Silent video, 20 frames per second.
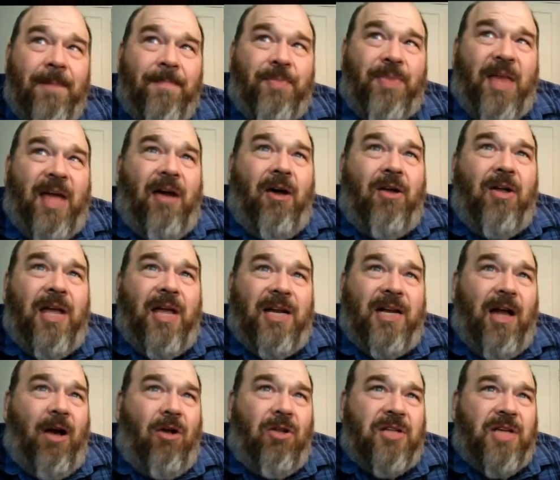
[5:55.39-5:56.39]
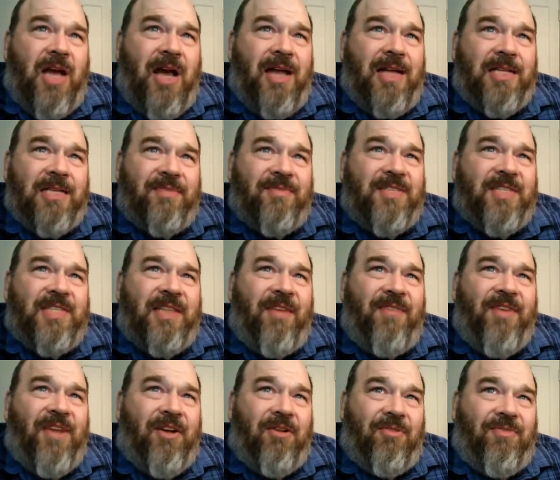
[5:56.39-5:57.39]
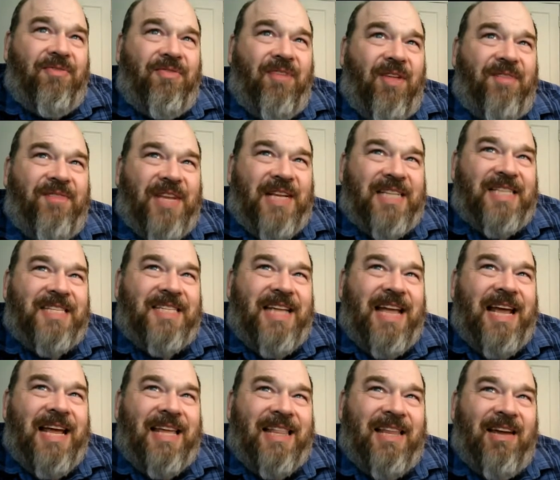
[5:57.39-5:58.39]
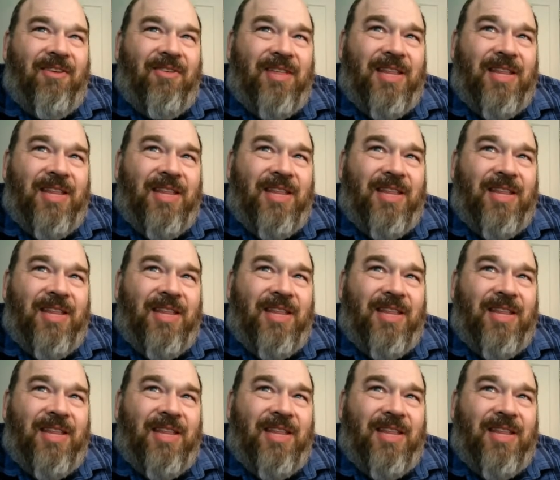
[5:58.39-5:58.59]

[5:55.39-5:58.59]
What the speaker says: They all get all kinds of stuffy old fluffies staying there,